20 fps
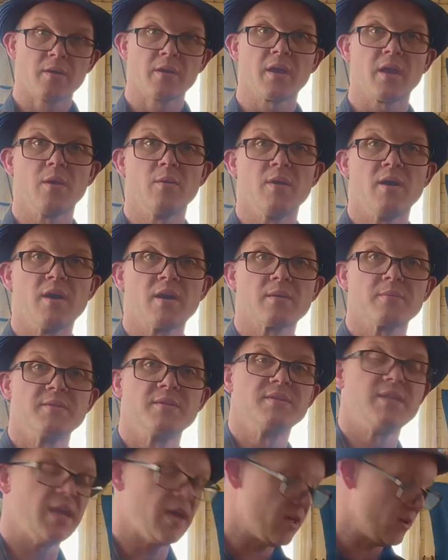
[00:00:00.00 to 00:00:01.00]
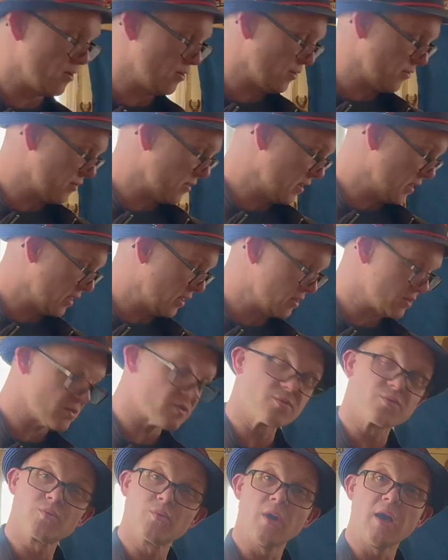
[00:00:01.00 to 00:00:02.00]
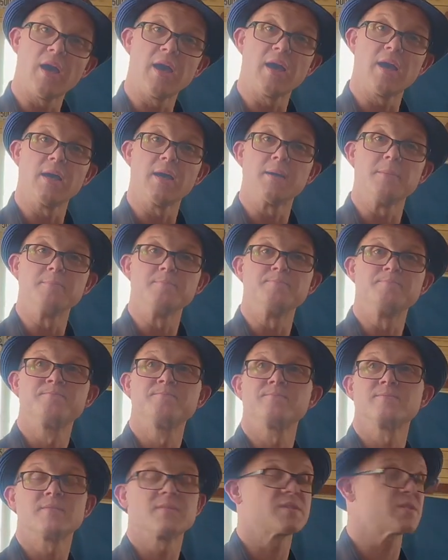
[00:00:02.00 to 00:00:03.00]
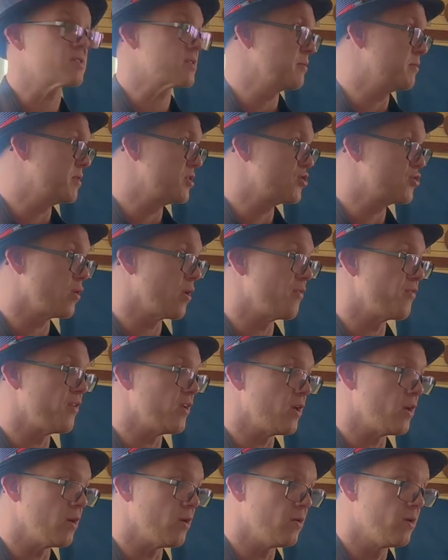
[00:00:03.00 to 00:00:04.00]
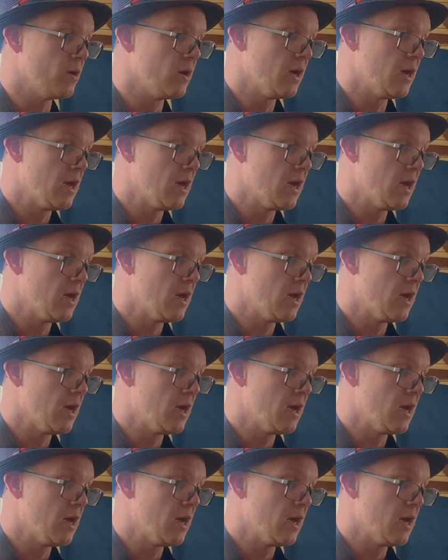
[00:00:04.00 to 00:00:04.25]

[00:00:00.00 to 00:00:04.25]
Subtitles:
Okay, welcome to Dandle Things. This is going to be a short video.